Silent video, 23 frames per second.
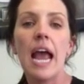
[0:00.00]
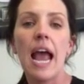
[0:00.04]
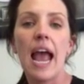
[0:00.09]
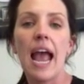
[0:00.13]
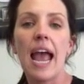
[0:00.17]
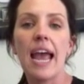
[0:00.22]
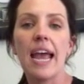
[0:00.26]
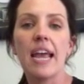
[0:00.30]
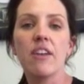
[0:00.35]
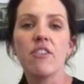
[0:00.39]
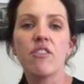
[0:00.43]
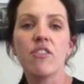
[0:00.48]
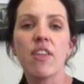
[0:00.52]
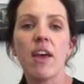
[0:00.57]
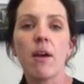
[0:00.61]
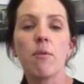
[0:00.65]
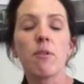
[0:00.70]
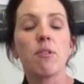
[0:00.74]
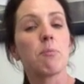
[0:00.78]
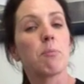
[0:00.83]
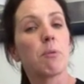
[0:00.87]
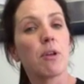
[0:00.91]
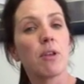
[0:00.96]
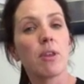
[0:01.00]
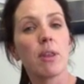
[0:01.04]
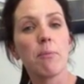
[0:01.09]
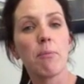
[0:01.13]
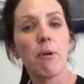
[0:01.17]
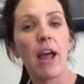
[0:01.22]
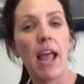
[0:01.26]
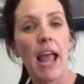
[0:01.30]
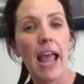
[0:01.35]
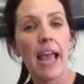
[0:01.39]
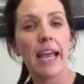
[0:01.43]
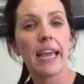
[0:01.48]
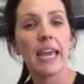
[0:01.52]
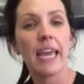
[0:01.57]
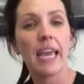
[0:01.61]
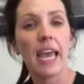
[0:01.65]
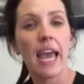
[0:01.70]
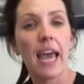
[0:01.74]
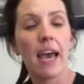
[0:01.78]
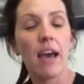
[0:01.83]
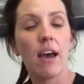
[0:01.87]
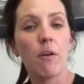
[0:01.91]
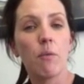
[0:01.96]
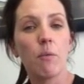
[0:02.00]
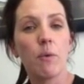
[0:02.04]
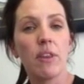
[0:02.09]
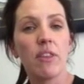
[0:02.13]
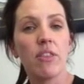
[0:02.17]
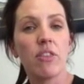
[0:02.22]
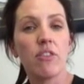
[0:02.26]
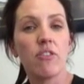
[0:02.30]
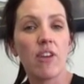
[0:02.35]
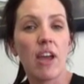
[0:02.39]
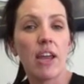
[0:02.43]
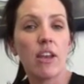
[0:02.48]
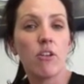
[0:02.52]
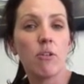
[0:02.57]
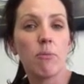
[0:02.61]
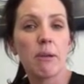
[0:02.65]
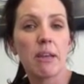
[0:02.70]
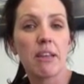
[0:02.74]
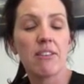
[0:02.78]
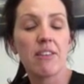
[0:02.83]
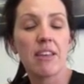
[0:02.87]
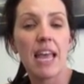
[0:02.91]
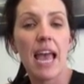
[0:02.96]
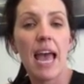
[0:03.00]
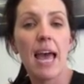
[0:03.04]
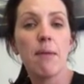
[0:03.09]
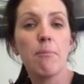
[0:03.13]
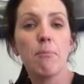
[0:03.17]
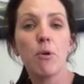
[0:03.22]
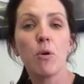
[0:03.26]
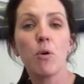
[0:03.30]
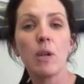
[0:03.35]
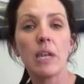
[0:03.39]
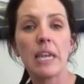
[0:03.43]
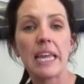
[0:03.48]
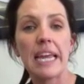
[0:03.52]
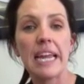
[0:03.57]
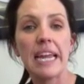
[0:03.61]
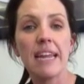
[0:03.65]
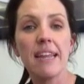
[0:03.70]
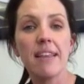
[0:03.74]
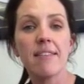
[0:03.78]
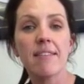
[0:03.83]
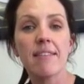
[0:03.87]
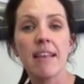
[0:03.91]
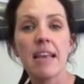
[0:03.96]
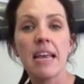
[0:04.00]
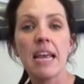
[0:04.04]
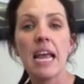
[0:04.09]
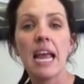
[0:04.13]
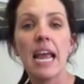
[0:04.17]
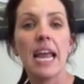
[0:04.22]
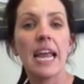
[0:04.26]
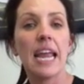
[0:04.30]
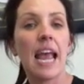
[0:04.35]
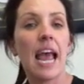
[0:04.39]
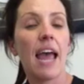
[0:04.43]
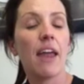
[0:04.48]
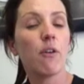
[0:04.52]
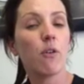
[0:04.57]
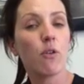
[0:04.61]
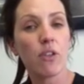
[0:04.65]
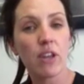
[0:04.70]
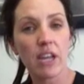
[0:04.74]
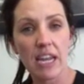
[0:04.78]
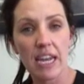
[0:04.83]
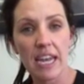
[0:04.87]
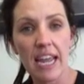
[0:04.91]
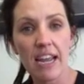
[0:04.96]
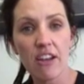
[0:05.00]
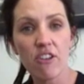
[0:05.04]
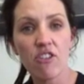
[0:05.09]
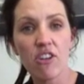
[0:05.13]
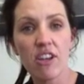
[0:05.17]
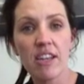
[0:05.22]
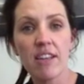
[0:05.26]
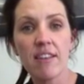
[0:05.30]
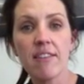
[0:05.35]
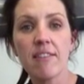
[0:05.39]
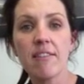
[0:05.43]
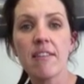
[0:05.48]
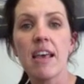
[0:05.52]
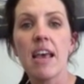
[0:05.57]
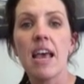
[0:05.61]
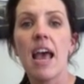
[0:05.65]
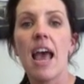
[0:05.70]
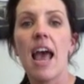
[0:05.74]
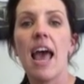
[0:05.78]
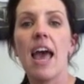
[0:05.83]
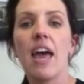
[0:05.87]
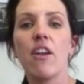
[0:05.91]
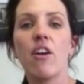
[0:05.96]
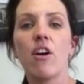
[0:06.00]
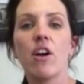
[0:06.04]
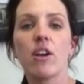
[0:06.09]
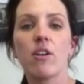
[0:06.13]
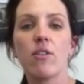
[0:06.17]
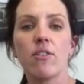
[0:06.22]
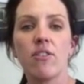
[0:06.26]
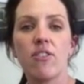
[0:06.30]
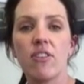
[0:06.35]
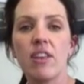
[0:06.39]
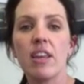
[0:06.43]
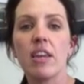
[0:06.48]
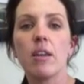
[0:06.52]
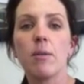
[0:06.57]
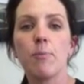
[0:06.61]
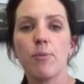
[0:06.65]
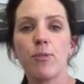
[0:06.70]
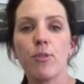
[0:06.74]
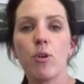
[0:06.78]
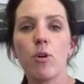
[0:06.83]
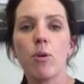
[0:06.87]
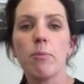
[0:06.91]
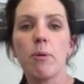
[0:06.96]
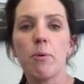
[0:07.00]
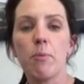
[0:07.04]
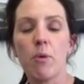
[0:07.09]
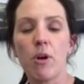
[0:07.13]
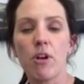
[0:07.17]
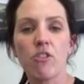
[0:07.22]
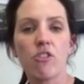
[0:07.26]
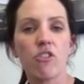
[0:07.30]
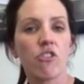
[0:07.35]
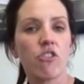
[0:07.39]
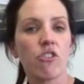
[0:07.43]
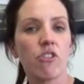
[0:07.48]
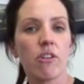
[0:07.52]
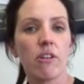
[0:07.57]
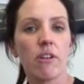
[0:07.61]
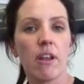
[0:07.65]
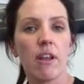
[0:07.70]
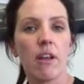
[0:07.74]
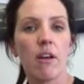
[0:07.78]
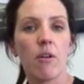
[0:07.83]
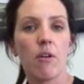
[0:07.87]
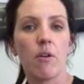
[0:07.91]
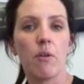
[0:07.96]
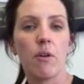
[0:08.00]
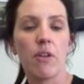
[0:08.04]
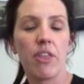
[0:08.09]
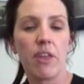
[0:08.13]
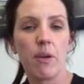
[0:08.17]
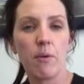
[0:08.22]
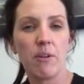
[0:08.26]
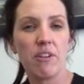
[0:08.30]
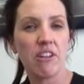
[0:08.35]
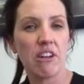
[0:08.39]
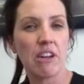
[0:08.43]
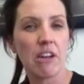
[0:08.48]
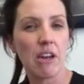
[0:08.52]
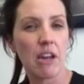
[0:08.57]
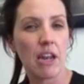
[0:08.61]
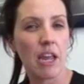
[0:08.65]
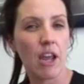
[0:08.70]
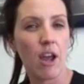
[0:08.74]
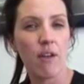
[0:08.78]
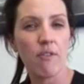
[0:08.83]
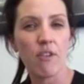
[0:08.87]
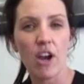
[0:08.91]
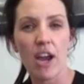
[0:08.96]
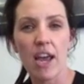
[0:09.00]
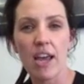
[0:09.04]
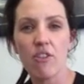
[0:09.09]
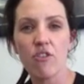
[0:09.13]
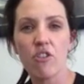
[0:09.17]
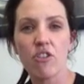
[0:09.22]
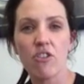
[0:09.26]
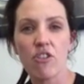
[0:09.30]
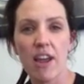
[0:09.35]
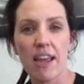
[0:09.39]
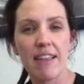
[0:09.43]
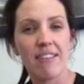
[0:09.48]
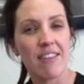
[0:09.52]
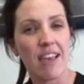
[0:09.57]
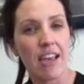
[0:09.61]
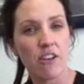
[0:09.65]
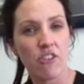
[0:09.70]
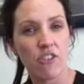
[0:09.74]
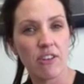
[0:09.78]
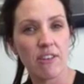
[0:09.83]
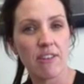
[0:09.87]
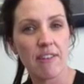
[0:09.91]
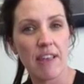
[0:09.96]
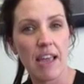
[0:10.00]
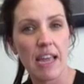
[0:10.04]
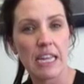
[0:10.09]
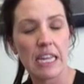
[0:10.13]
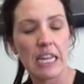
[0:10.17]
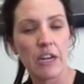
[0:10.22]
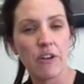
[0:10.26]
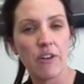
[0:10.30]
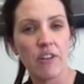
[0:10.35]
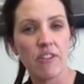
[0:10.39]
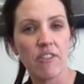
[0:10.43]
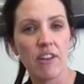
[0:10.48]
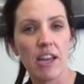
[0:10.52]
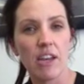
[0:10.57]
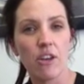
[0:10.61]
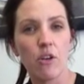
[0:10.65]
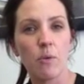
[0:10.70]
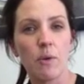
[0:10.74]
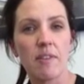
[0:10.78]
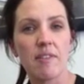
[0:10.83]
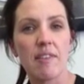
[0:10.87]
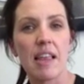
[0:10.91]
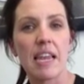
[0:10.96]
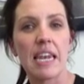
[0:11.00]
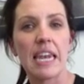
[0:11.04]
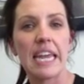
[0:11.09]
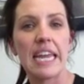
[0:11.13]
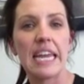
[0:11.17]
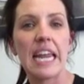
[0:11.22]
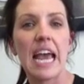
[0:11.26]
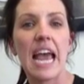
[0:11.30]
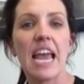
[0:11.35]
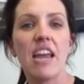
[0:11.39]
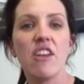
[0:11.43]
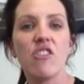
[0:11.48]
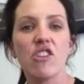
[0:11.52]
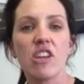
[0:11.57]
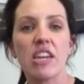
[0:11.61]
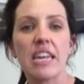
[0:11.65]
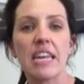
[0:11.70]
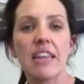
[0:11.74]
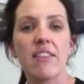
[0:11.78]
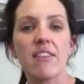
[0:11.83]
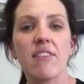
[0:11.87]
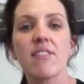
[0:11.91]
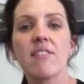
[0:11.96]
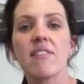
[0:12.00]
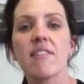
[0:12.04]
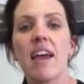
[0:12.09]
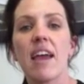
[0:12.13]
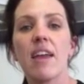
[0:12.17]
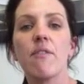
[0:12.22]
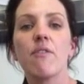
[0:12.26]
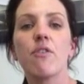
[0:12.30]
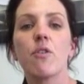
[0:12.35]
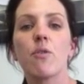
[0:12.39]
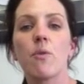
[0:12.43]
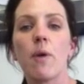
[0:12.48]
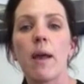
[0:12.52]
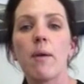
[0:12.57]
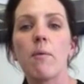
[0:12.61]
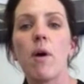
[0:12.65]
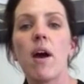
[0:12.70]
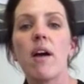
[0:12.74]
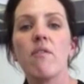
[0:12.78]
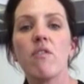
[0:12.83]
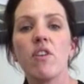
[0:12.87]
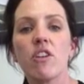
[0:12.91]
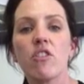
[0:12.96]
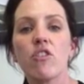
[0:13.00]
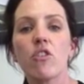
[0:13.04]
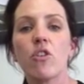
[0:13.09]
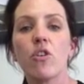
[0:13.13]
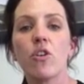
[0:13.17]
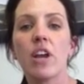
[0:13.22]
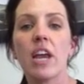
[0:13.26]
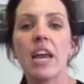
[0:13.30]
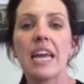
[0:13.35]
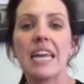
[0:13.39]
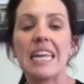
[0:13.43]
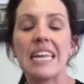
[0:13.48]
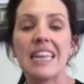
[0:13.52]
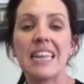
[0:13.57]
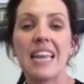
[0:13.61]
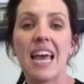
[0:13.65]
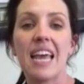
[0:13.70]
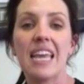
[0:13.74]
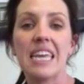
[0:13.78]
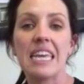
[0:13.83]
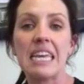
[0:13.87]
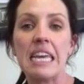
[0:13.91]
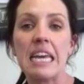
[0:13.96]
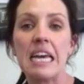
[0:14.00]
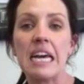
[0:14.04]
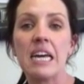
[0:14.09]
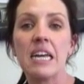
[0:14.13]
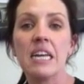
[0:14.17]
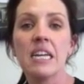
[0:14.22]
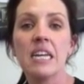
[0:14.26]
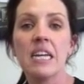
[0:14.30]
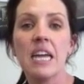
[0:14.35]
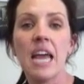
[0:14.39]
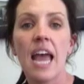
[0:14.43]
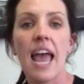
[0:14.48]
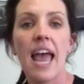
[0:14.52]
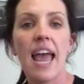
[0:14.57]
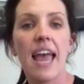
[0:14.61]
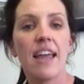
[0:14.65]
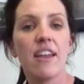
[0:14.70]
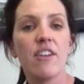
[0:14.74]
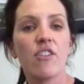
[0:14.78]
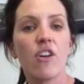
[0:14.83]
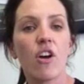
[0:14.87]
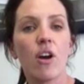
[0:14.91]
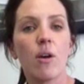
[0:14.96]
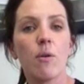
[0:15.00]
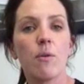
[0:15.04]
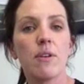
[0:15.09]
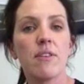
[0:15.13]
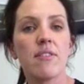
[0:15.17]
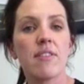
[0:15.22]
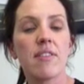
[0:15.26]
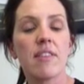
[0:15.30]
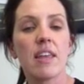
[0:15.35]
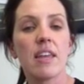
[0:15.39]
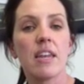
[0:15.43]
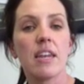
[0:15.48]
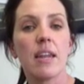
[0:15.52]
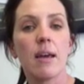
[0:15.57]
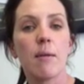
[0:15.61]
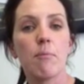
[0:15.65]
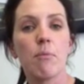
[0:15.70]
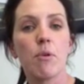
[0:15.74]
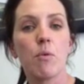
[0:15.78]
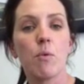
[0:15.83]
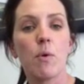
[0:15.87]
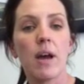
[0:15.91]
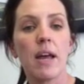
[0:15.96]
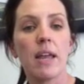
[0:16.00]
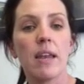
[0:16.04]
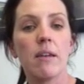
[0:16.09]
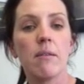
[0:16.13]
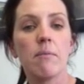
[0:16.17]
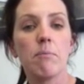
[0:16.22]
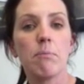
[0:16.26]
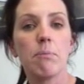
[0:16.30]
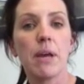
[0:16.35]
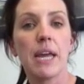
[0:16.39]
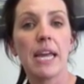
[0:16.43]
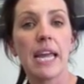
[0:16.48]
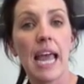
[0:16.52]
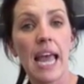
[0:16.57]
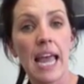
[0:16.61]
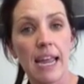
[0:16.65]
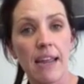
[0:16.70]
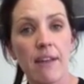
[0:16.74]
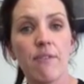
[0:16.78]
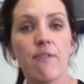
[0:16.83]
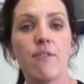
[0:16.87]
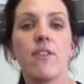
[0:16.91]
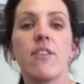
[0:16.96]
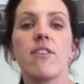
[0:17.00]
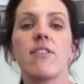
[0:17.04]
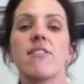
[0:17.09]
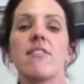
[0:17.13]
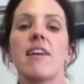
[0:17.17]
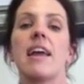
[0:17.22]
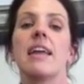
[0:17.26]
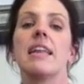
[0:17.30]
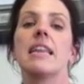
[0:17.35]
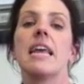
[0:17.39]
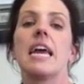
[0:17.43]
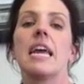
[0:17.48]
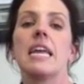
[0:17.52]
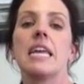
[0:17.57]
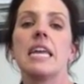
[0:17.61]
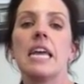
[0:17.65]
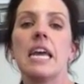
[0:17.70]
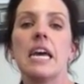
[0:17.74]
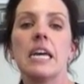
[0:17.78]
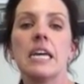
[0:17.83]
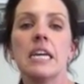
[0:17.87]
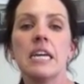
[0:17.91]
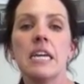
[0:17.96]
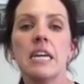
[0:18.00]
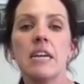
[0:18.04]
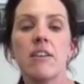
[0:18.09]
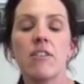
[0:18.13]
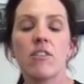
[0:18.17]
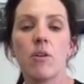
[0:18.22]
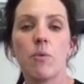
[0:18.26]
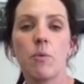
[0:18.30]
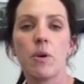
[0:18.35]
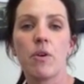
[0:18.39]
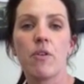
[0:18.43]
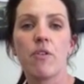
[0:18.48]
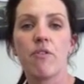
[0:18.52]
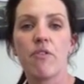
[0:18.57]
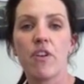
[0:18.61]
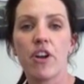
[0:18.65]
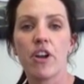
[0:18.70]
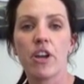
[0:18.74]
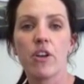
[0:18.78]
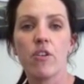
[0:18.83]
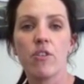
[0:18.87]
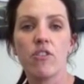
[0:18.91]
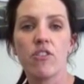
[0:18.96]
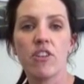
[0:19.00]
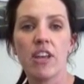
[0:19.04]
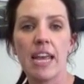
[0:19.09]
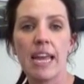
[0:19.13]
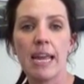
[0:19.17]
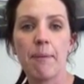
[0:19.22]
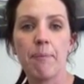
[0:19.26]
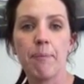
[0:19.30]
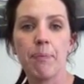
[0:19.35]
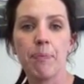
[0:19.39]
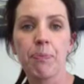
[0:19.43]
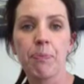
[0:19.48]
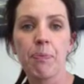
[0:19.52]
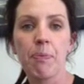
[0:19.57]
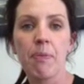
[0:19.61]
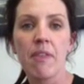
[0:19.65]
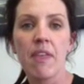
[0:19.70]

And that was purely by hanging out with Daniel, because he had more leads, he had all the connections, and I could sit and absorb and watch. I think we did nearly over 100 transactions that year, and Daniel was the lead agent in the state for Ray White Victoria in that year, and I was the #1 PA for the state that year. So we were a very good team.